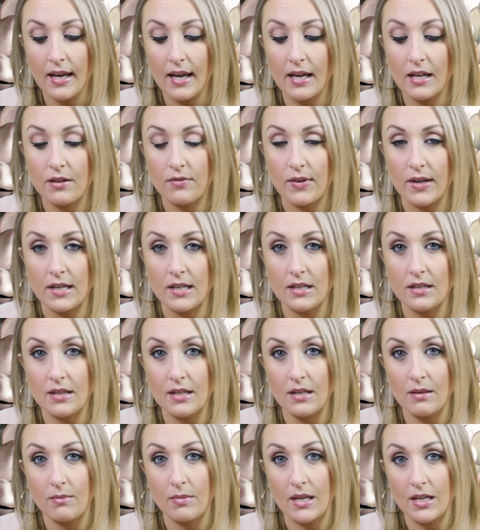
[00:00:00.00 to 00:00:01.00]
And if
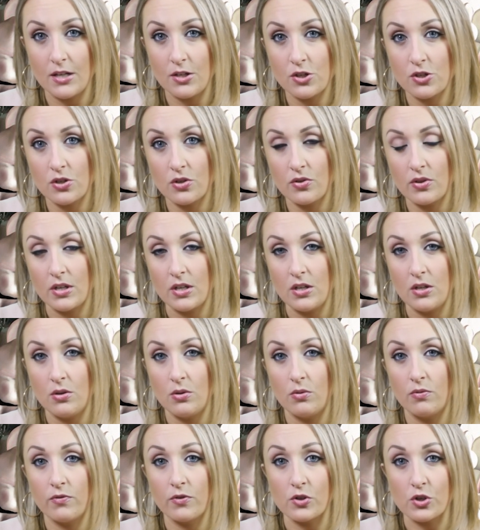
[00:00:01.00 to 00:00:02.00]
anything, making sure that
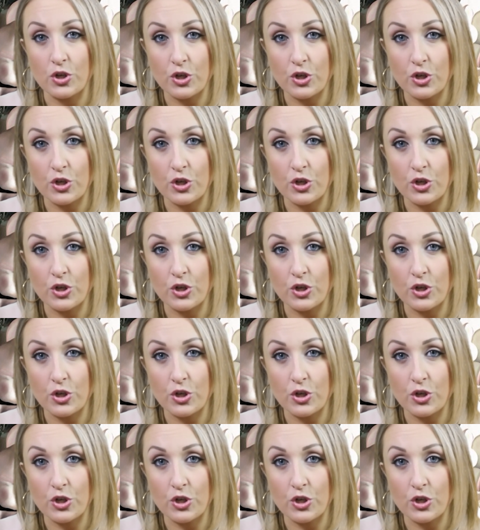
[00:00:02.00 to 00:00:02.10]
you for